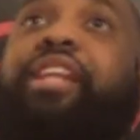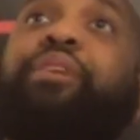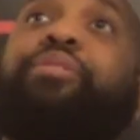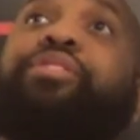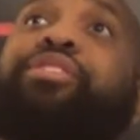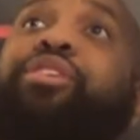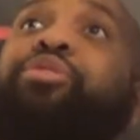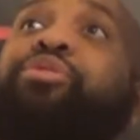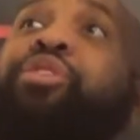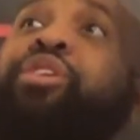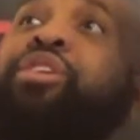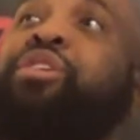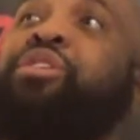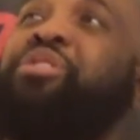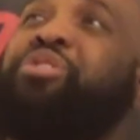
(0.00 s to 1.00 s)
they were so
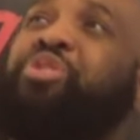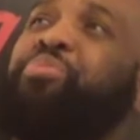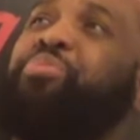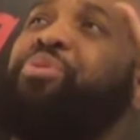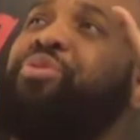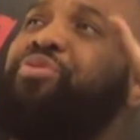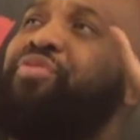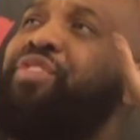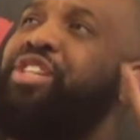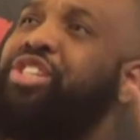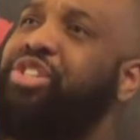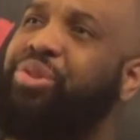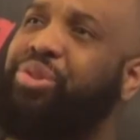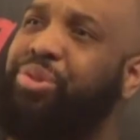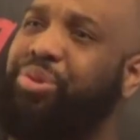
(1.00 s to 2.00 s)

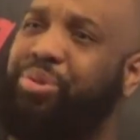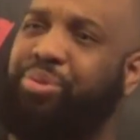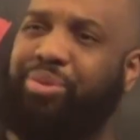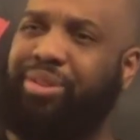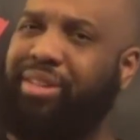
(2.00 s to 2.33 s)
superficial,